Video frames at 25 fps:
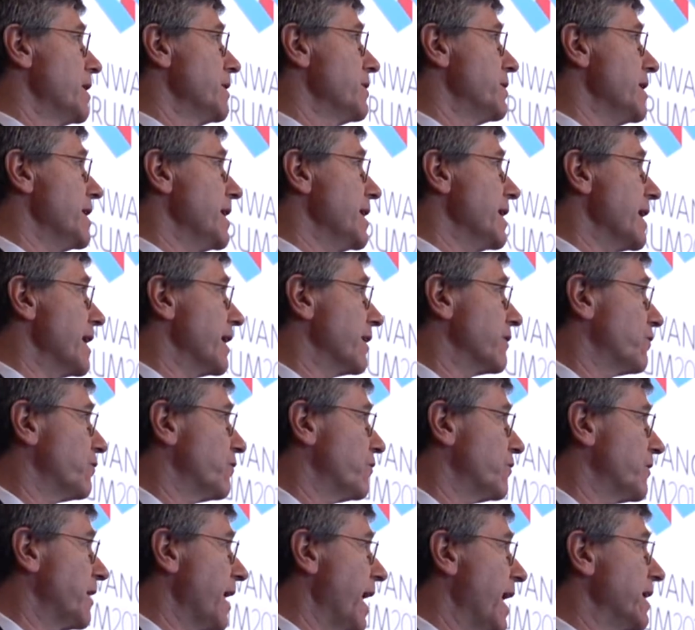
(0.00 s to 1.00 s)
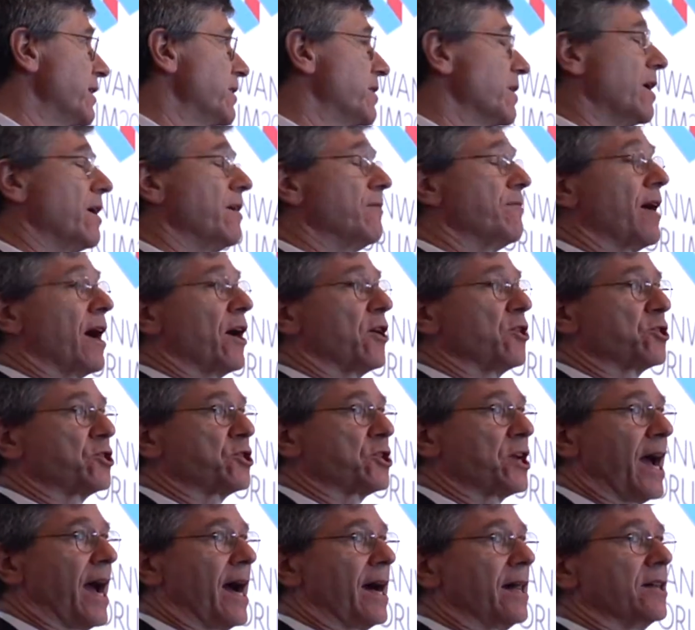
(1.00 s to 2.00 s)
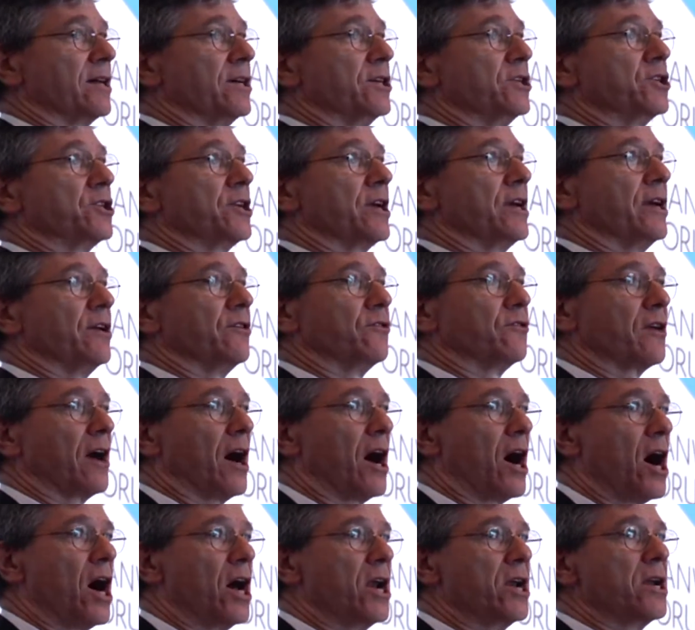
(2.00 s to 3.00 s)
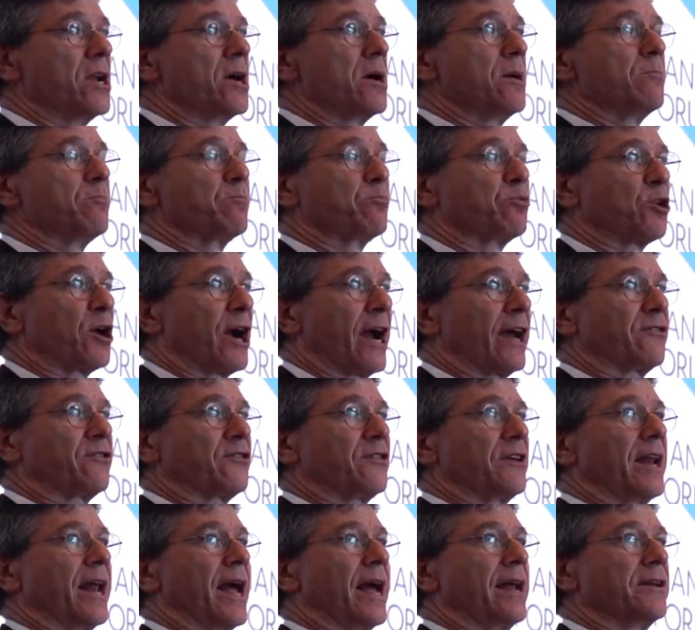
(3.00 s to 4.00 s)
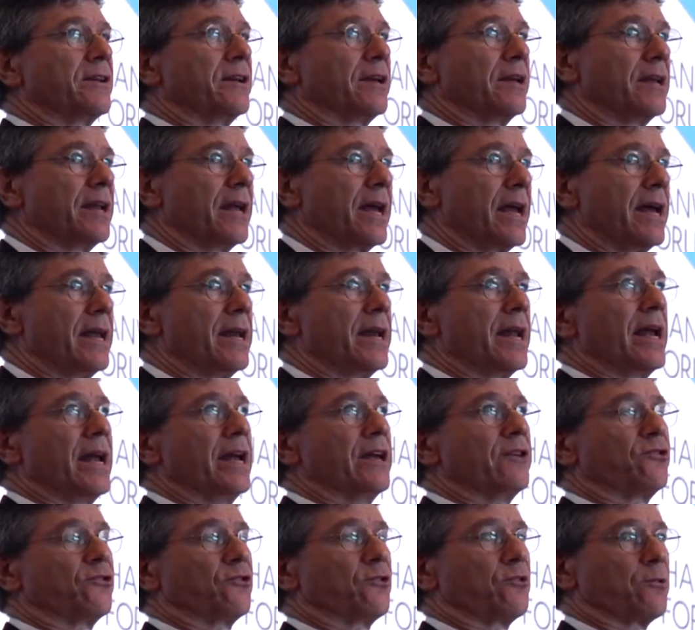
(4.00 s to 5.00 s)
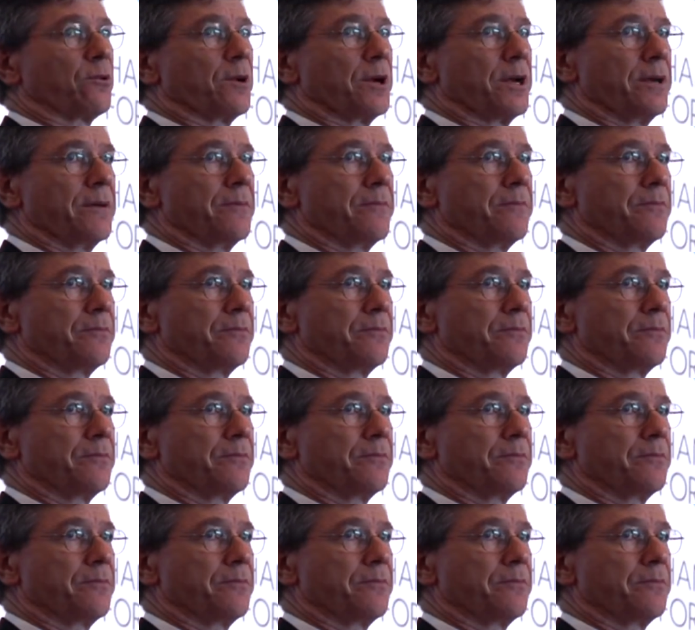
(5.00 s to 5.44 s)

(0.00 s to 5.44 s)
The extent of our challenge is unprecedented in history